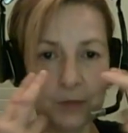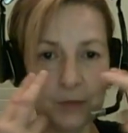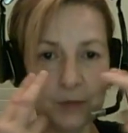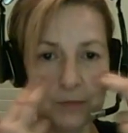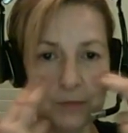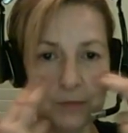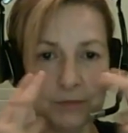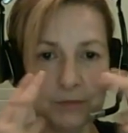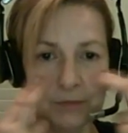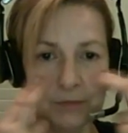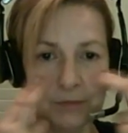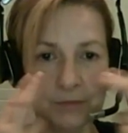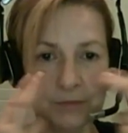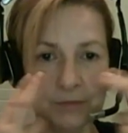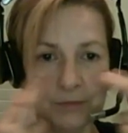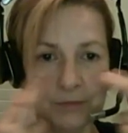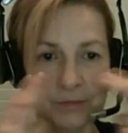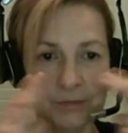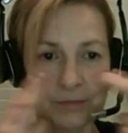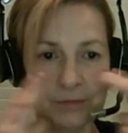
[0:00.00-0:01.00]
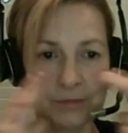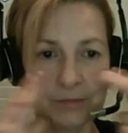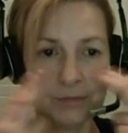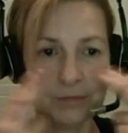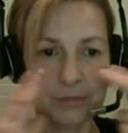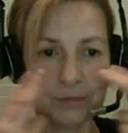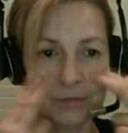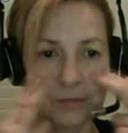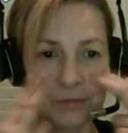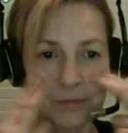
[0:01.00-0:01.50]

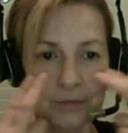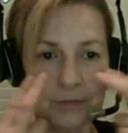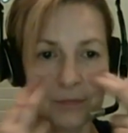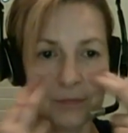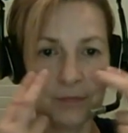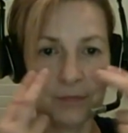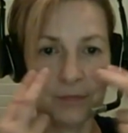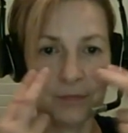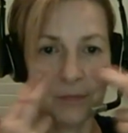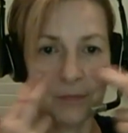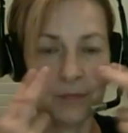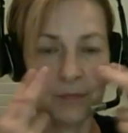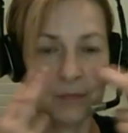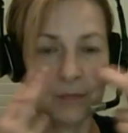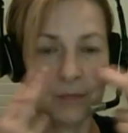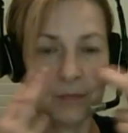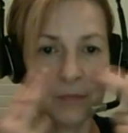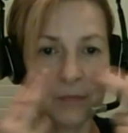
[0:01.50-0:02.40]
[no speech]